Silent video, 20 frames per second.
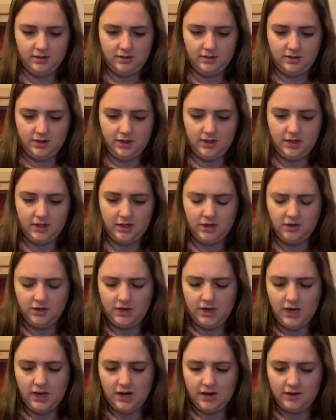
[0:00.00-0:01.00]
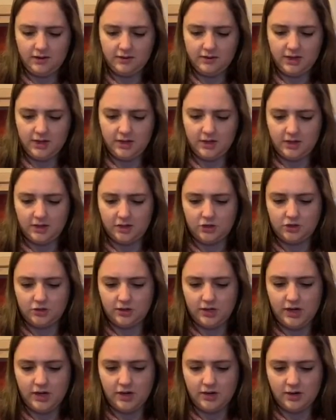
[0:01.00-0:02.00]
And then you can hang it outside on a
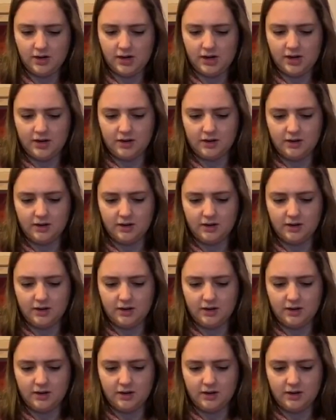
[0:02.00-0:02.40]
tree or